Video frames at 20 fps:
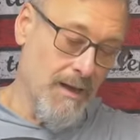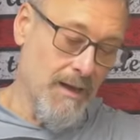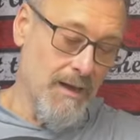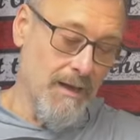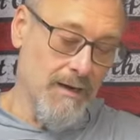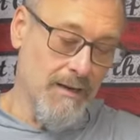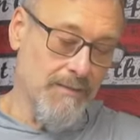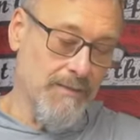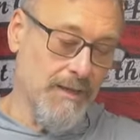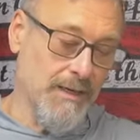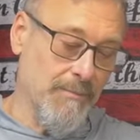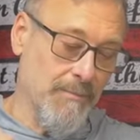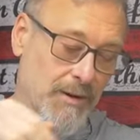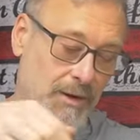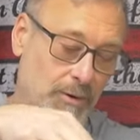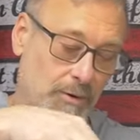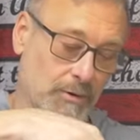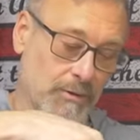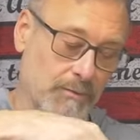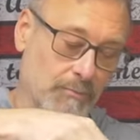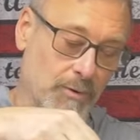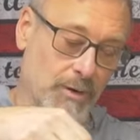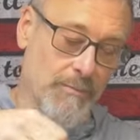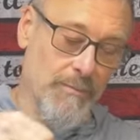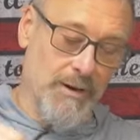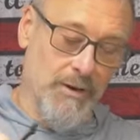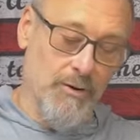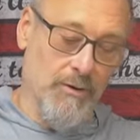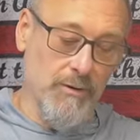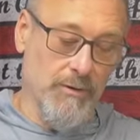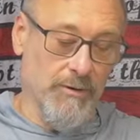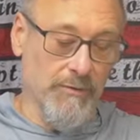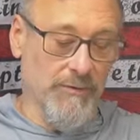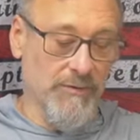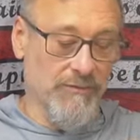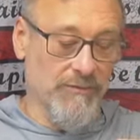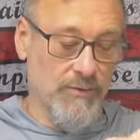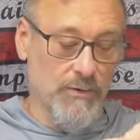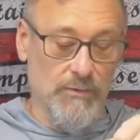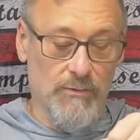And I think in my early one of my earlier
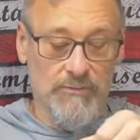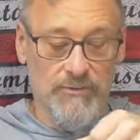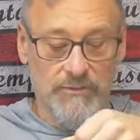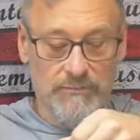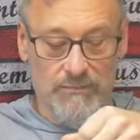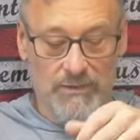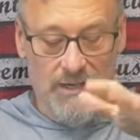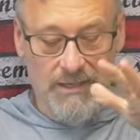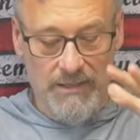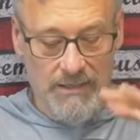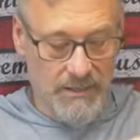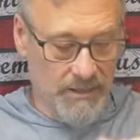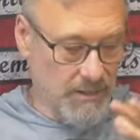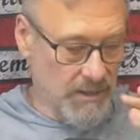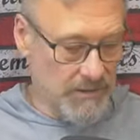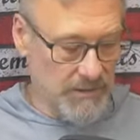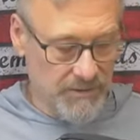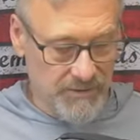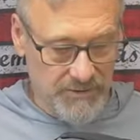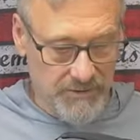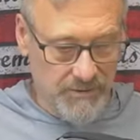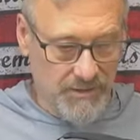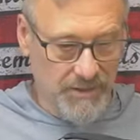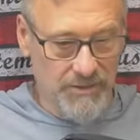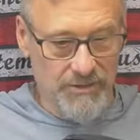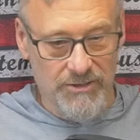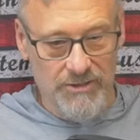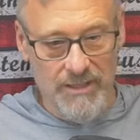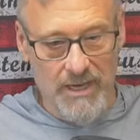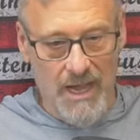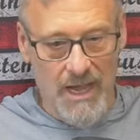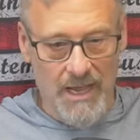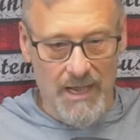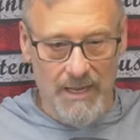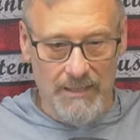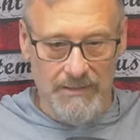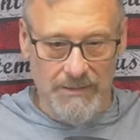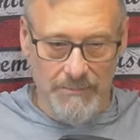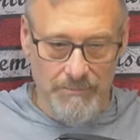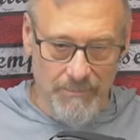reviews I did on the
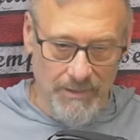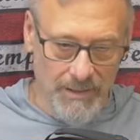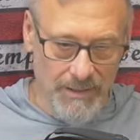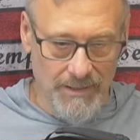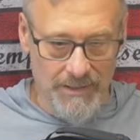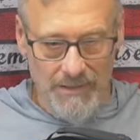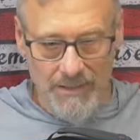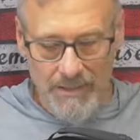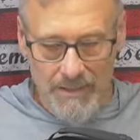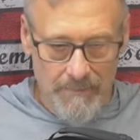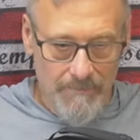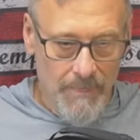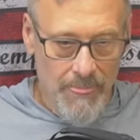slingshot, to me,